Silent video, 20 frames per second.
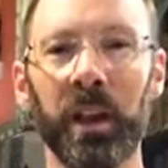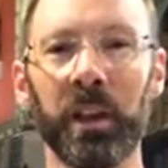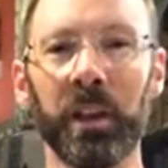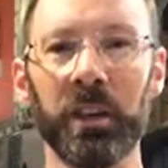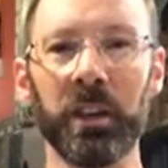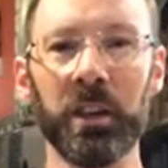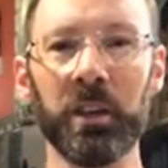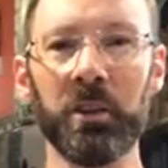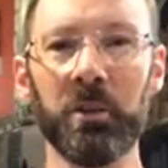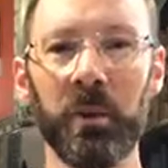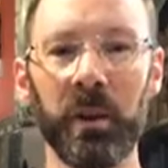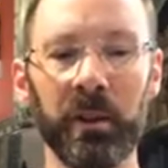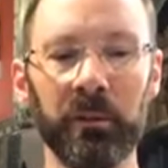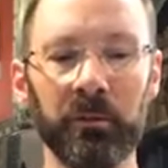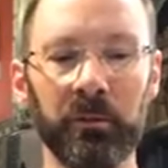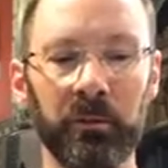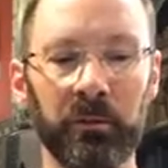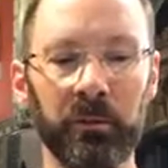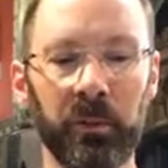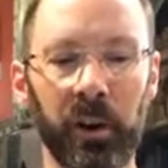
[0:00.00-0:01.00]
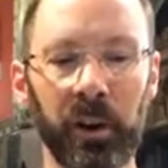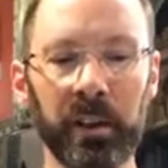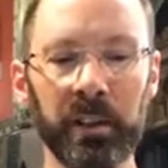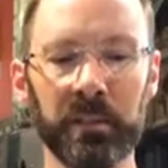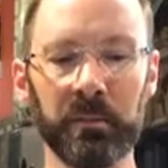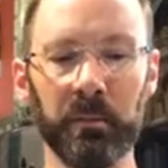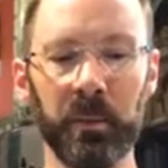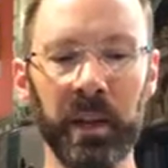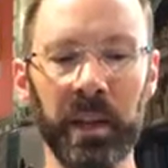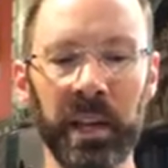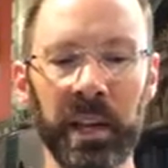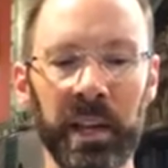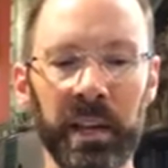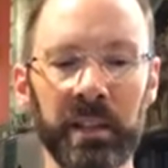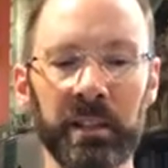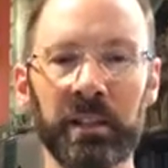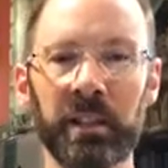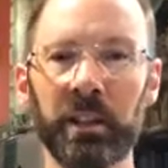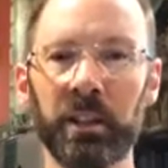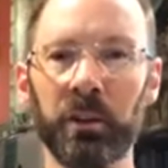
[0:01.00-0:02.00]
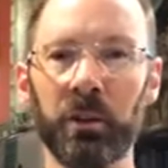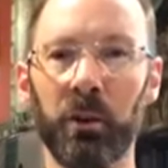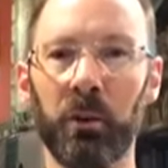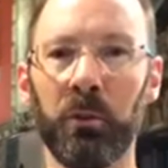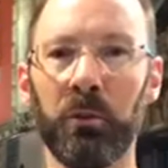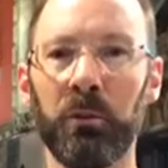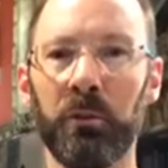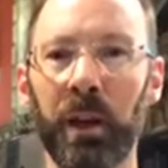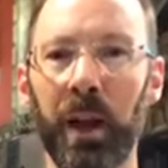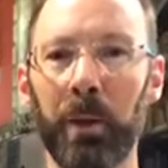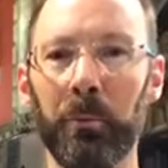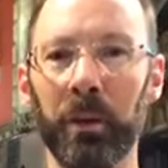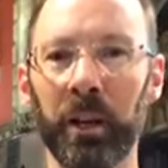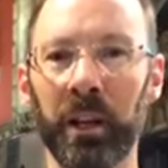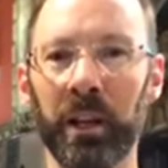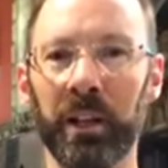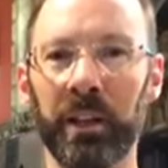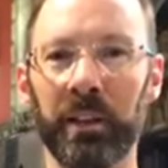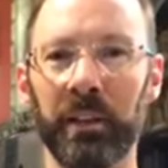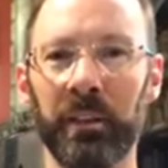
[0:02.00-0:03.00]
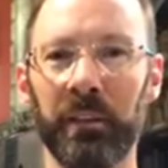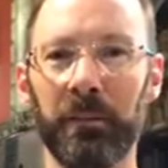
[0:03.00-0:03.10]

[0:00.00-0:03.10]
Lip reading: you invite me into your family.